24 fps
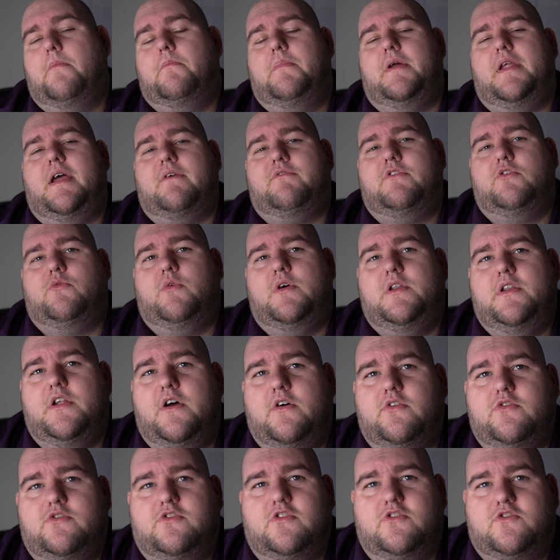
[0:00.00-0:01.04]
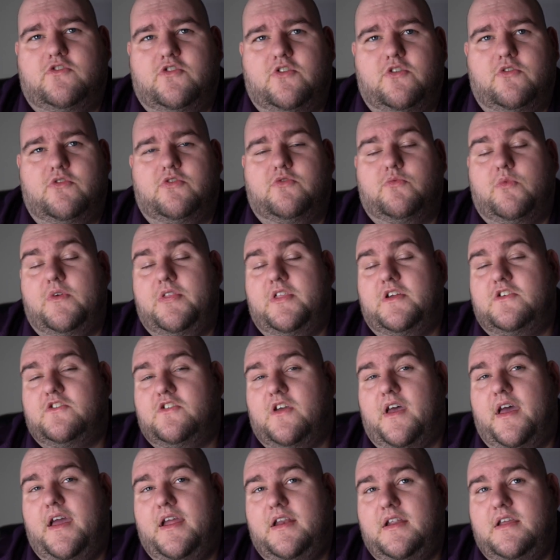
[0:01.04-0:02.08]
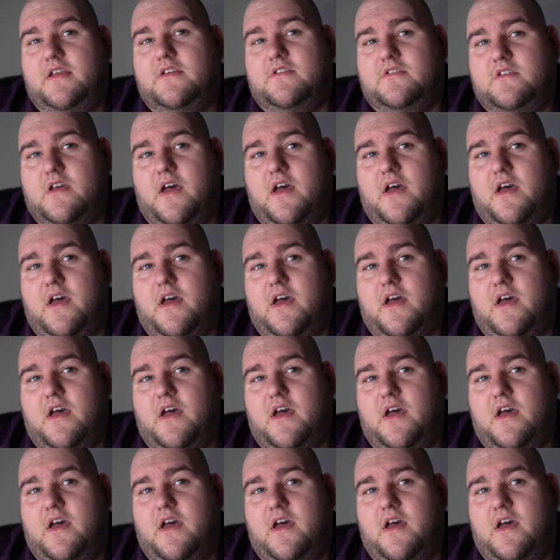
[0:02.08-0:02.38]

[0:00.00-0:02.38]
But everyone knows the truth. When the Chinese